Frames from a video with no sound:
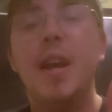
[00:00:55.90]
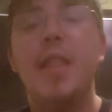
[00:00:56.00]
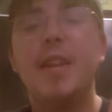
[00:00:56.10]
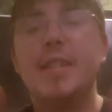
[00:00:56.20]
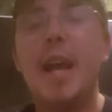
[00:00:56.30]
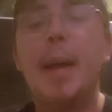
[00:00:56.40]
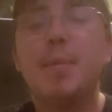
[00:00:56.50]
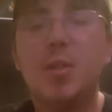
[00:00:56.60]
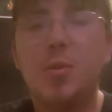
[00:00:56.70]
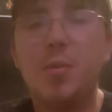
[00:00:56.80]
That is
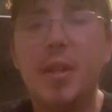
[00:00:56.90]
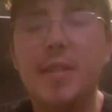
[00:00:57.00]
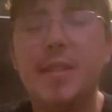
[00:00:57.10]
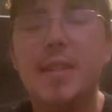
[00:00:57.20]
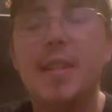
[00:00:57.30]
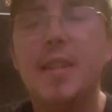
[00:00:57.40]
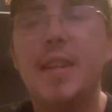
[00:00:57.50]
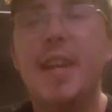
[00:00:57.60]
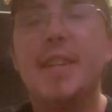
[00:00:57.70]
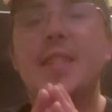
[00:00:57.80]
absolutely
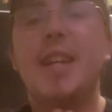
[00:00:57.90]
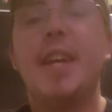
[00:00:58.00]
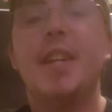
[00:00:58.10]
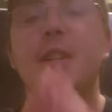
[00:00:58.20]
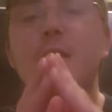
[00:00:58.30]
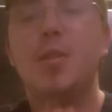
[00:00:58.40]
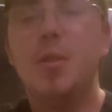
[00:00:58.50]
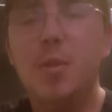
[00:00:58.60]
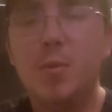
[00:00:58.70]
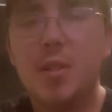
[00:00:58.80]
exciting
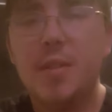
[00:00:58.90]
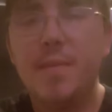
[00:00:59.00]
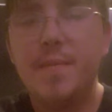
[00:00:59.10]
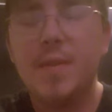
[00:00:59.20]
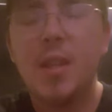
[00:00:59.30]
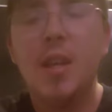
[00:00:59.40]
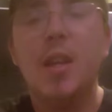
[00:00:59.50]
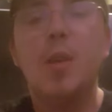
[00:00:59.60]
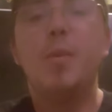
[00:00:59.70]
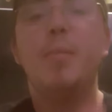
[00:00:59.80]
news.
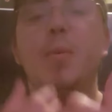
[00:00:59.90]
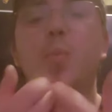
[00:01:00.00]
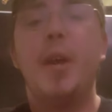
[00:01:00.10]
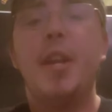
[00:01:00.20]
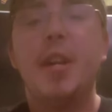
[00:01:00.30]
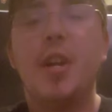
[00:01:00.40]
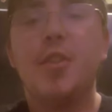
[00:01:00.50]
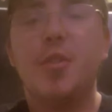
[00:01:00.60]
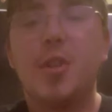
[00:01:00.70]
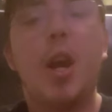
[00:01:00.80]
We've been waiting on
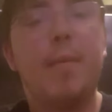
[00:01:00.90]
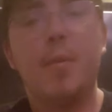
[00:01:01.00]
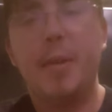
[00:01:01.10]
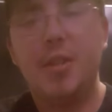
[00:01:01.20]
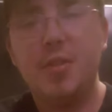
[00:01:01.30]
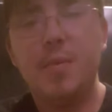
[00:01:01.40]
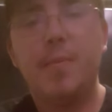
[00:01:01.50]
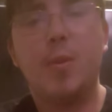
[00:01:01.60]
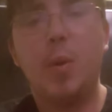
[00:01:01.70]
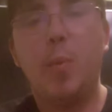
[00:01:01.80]
her confirmation
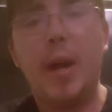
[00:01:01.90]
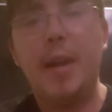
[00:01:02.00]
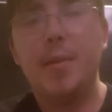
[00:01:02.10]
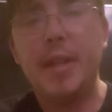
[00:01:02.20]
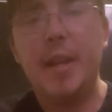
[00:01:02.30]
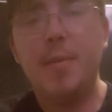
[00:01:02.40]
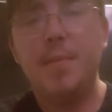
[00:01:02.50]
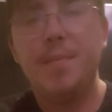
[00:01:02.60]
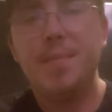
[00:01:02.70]
for a while now.